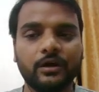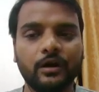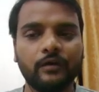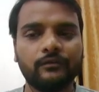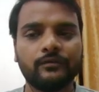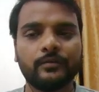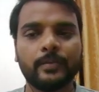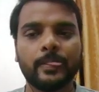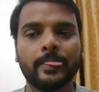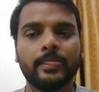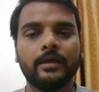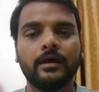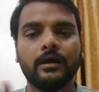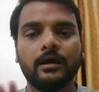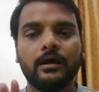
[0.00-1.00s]
of
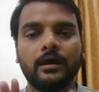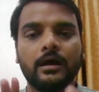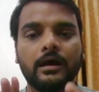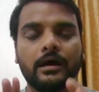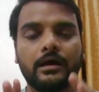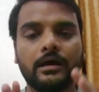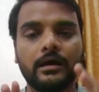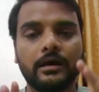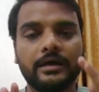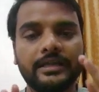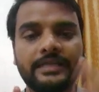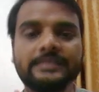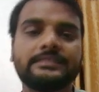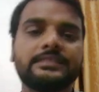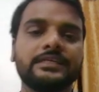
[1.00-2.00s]

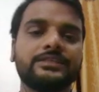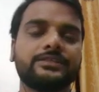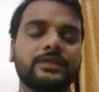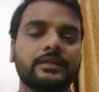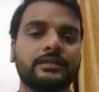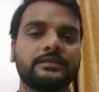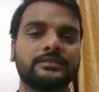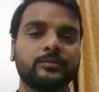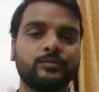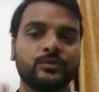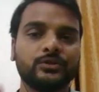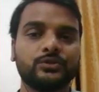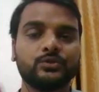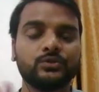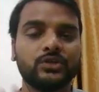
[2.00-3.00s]
recession.
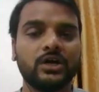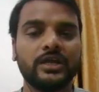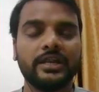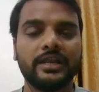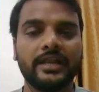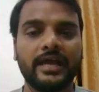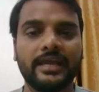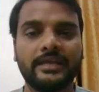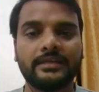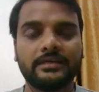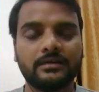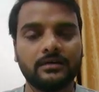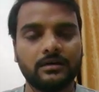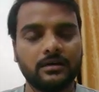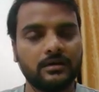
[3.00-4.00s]
Suppose 2009
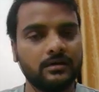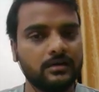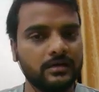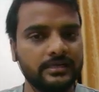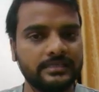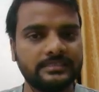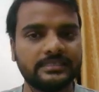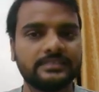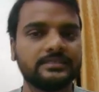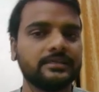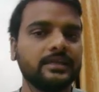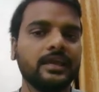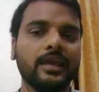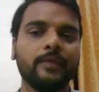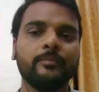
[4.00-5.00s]

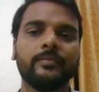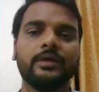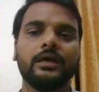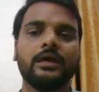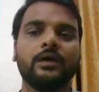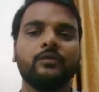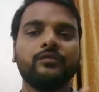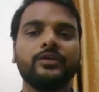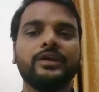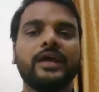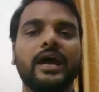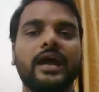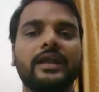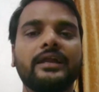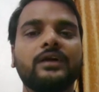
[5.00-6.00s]
recession came, we
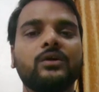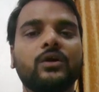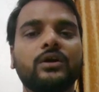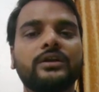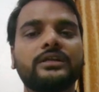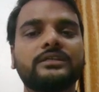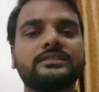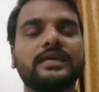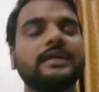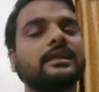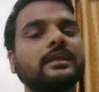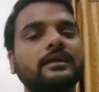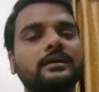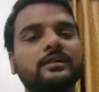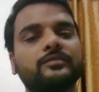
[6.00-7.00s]
had a counter
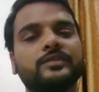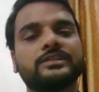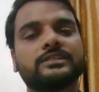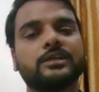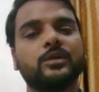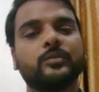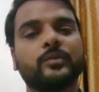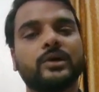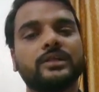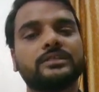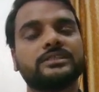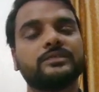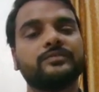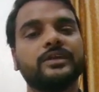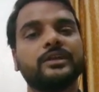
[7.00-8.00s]
cyclical fiscal
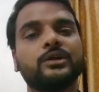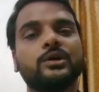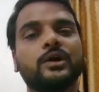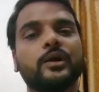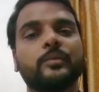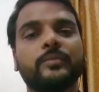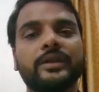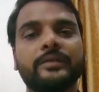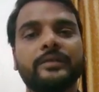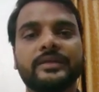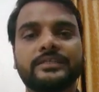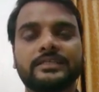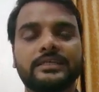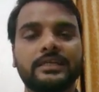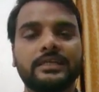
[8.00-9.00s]
policy when government
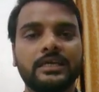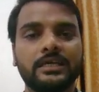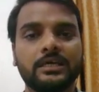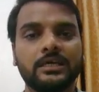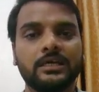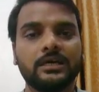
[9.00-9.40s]
basically